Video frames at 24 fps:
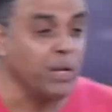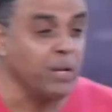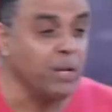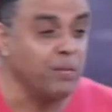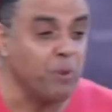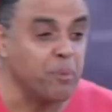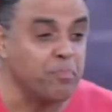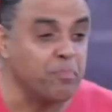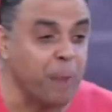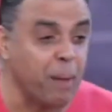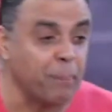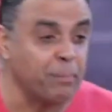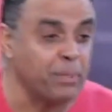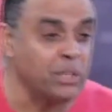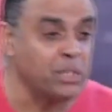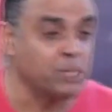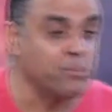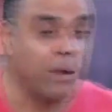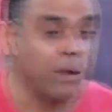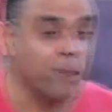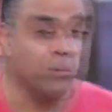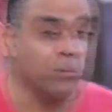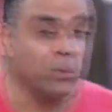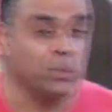would even
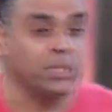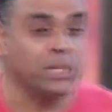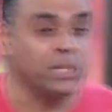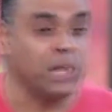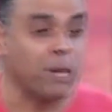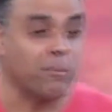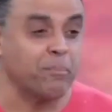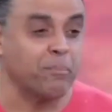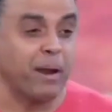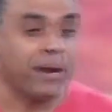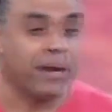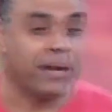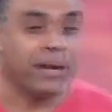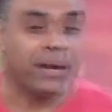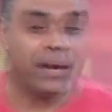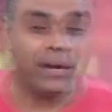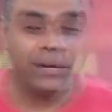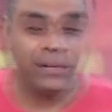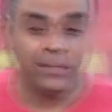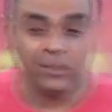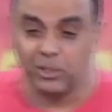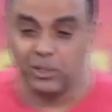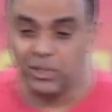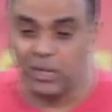publish my books in
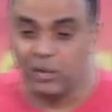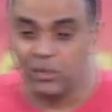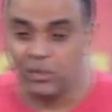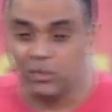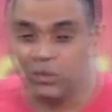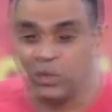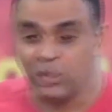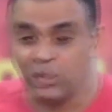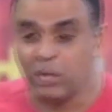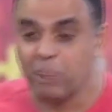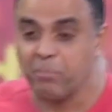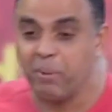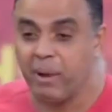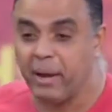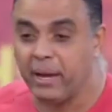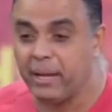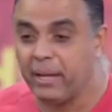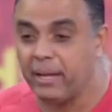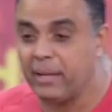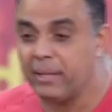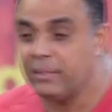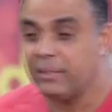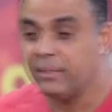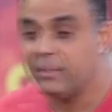America because I was not
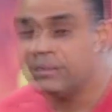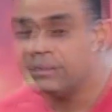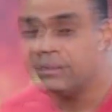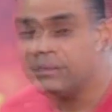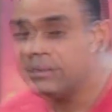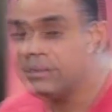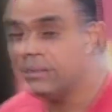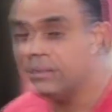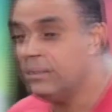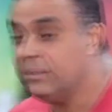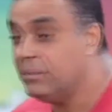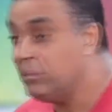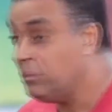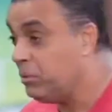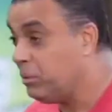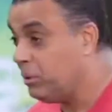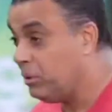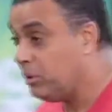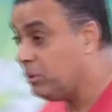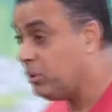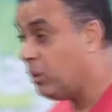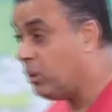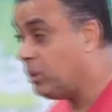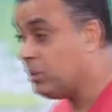American.
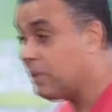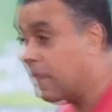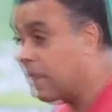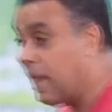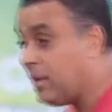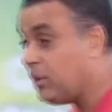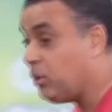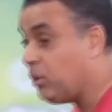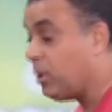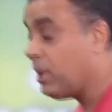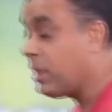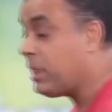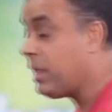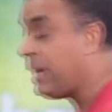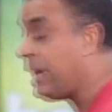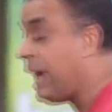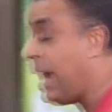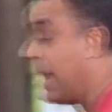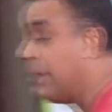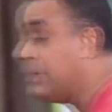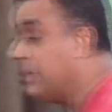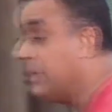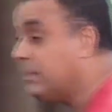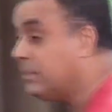Don't think
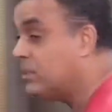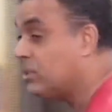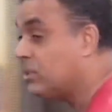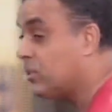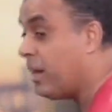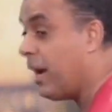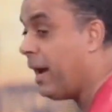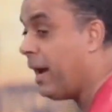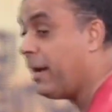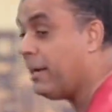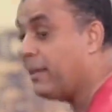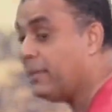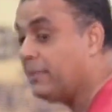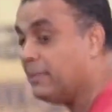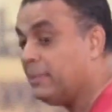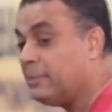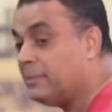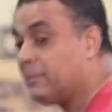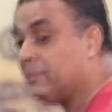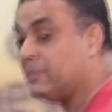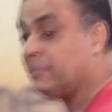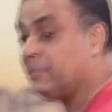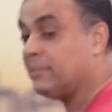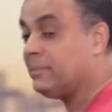I didn't try.
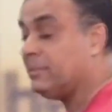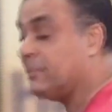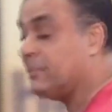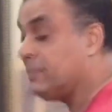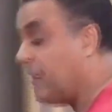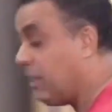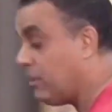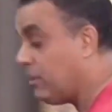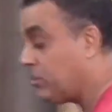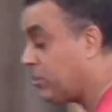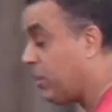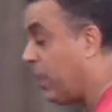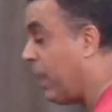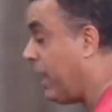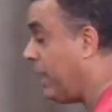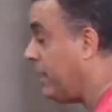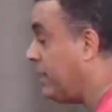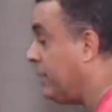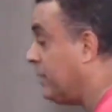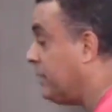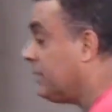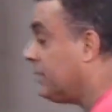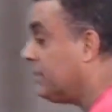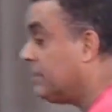I
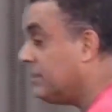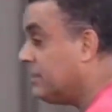tried.